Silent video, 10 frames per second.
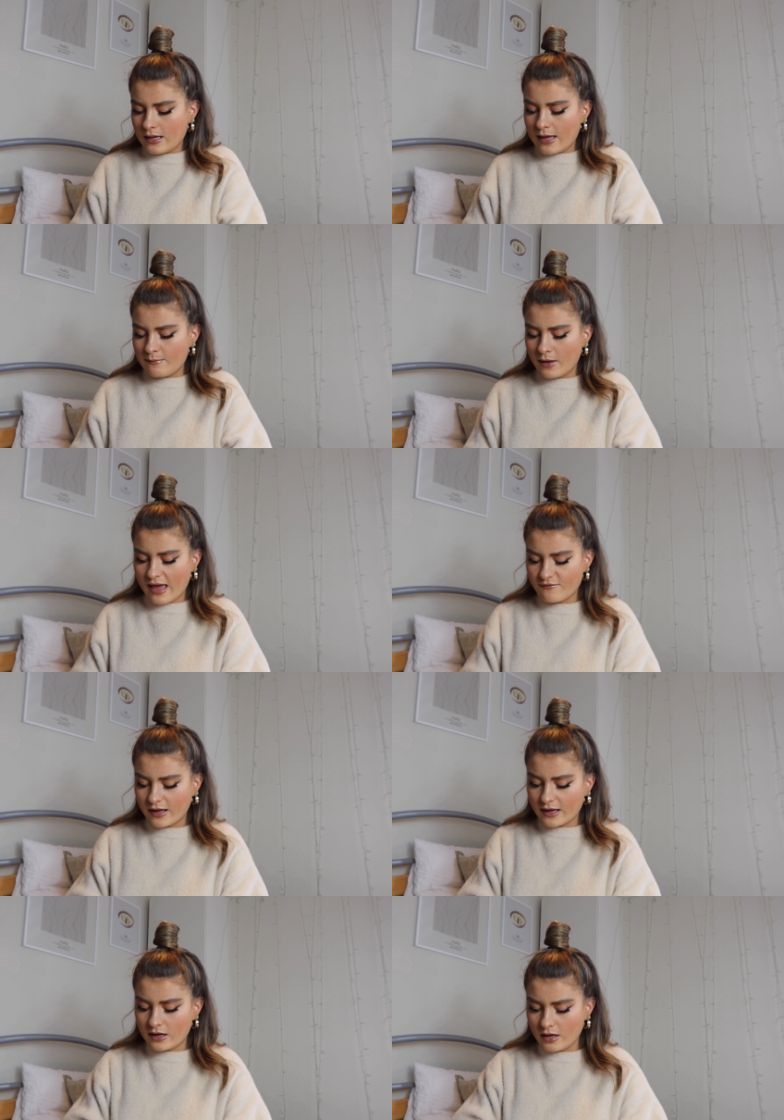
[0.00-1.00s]
it might have
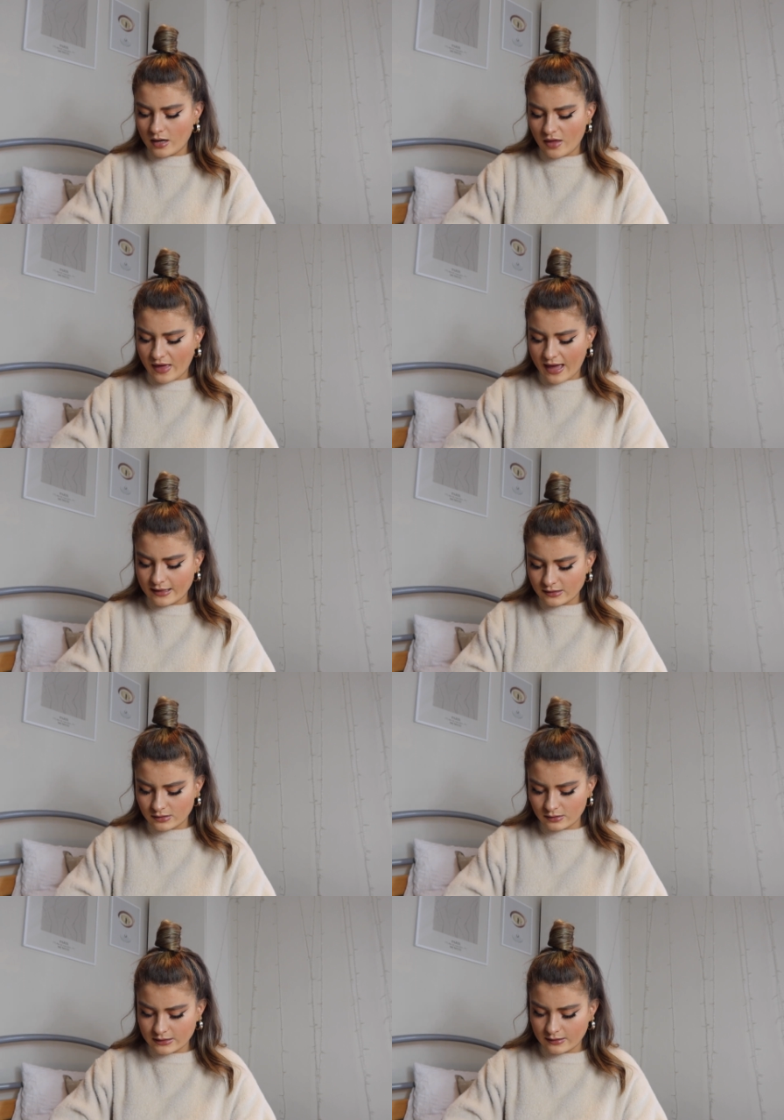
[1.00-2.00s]
like another
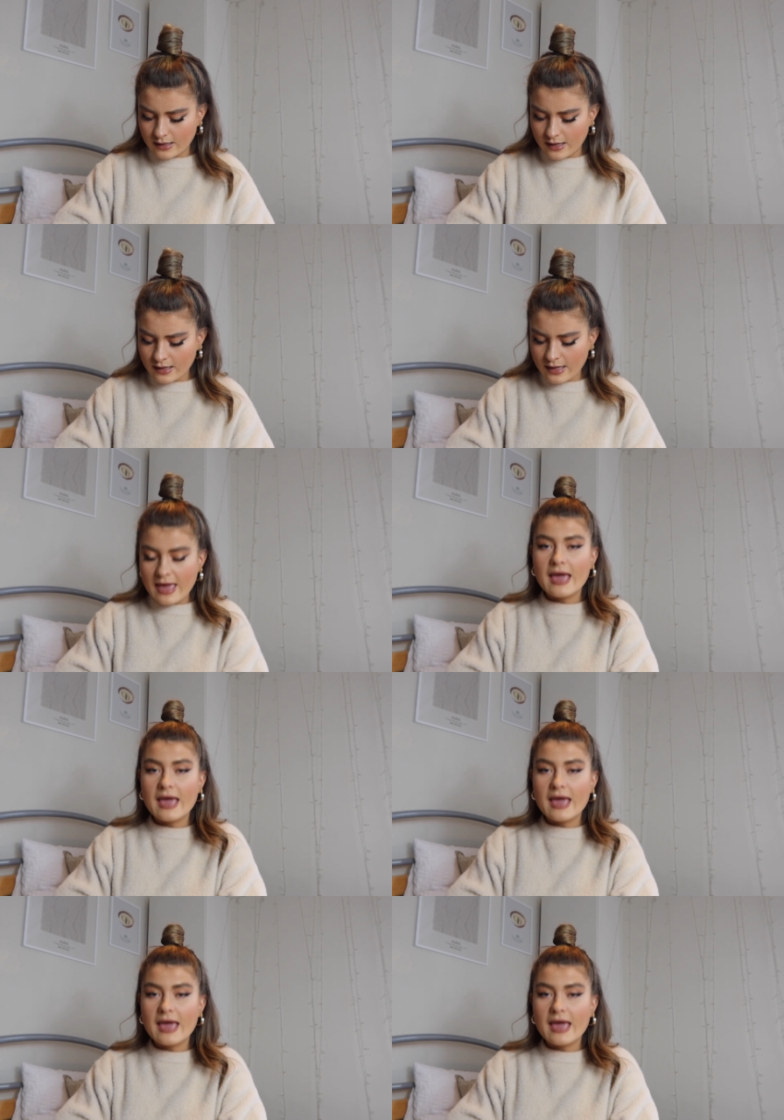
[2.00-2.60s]
handle or something?